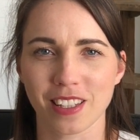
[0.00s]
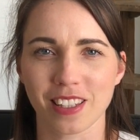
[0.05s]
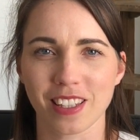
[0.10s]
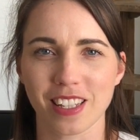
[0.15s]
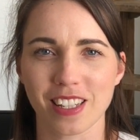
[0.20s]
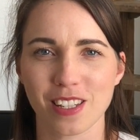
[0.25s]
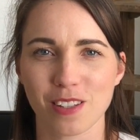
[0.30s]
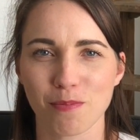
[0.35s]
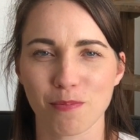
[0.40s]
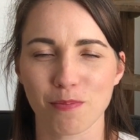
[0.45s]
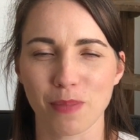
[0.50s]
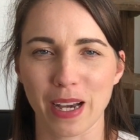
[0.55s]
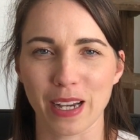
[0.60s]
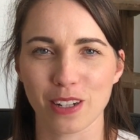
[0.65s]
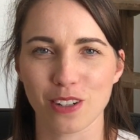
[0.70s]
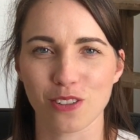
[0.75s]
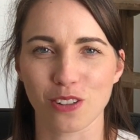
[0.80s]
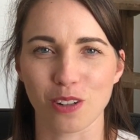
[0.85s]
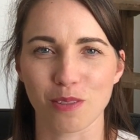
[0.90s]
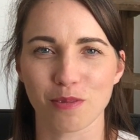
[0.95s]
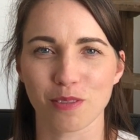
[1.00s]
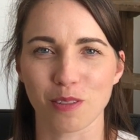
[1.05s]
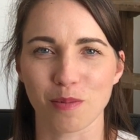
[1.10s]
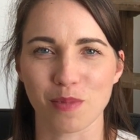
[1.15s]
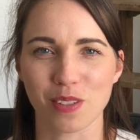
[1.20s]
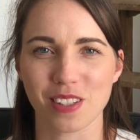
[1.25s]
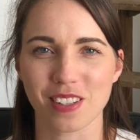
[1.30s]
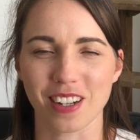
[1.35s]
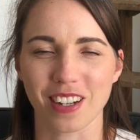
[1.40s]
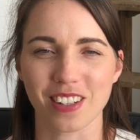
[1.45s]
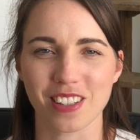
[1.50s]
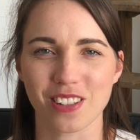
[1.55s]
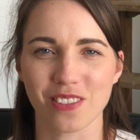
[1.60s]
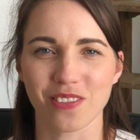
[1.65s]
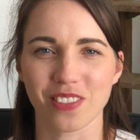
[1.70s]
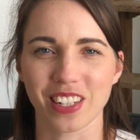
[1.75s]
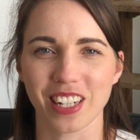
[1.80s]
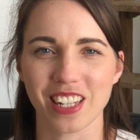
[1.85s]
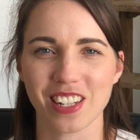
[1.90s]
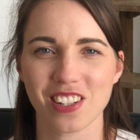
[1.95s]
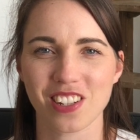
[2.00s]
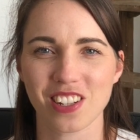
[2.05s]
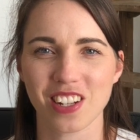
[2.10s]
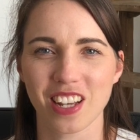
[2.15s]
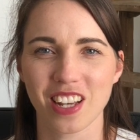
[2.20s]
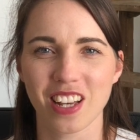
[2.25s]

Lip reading: this backdrop from start to finish,